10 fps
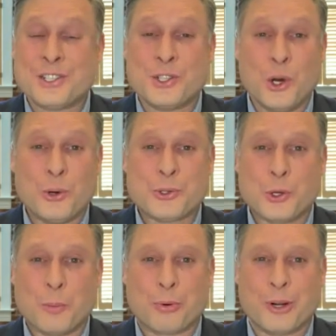so,
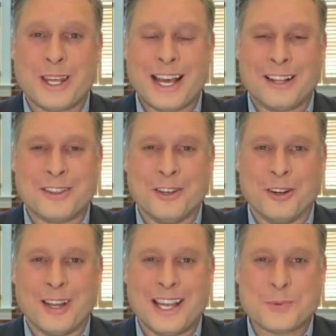so pretty out
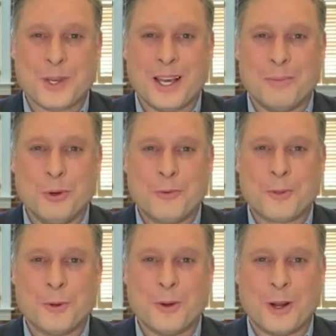there. As we uh, move
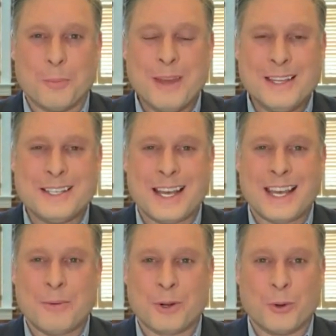through our
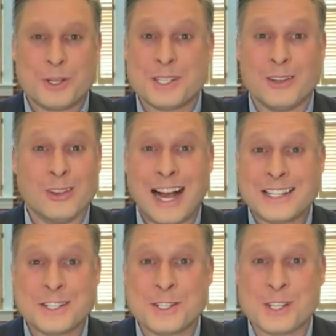midday, we're going to see
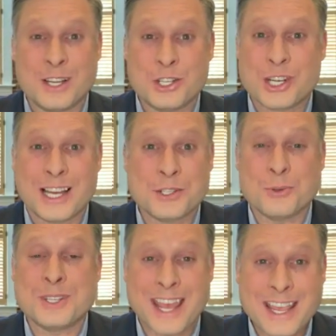lots of sunshine,
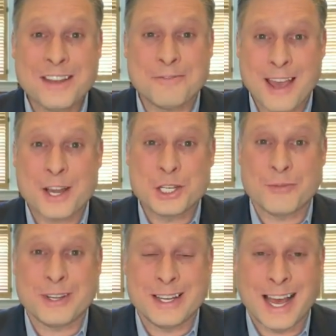so take advantage
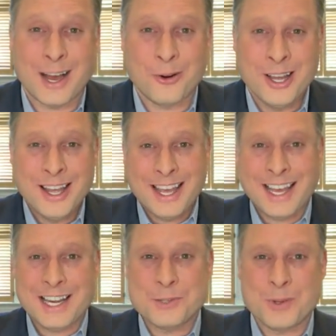of it now.
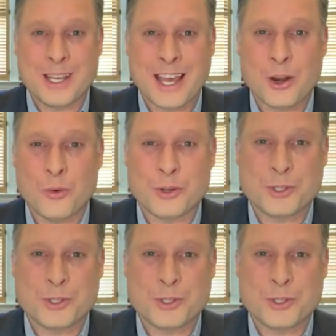And as we head over